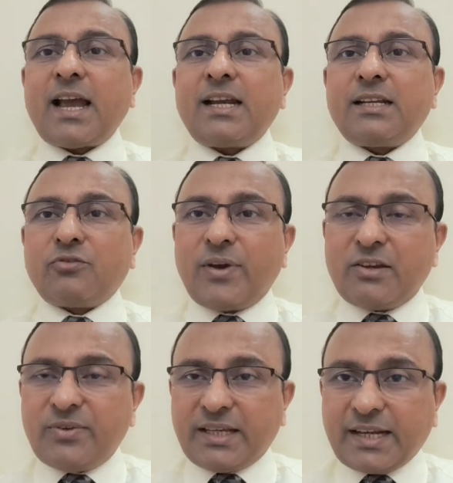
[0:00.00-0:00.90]
and
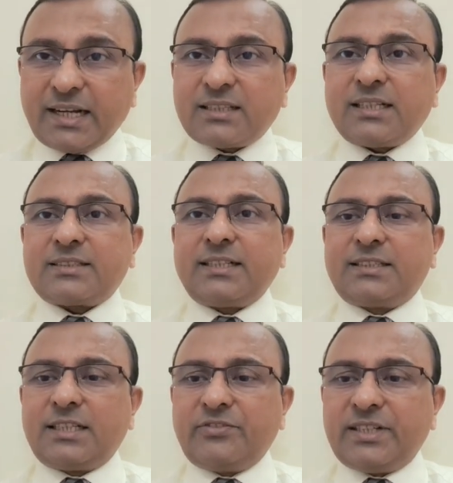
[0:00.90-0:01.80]
when we get the
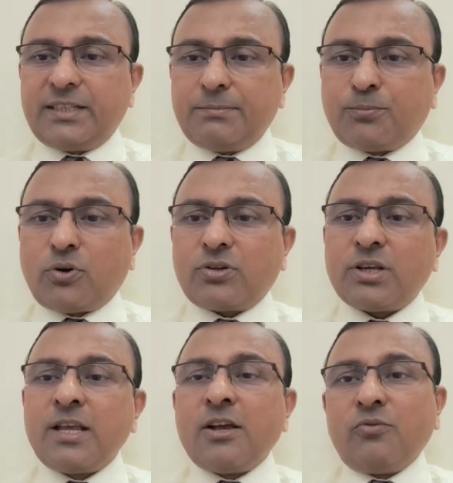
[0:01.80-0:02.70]
sensitivity report,
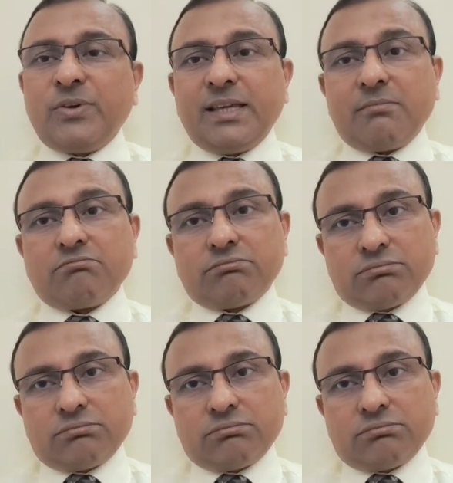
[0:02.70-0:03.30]
we,